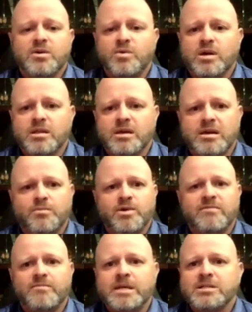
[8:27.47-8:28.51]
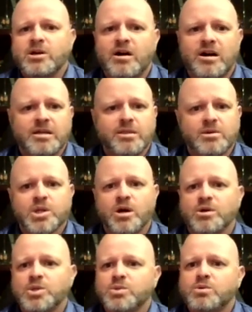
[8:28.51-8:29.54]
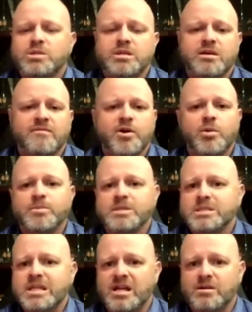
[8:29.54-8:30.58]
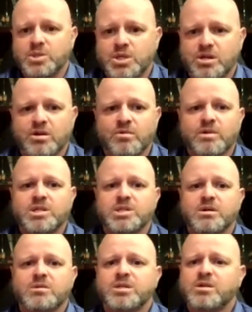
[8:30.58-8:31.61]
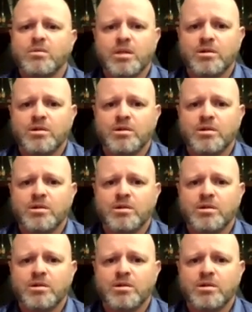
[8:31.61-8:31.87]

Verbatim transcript: we've been taught there's all sorts of open standards to go research. Go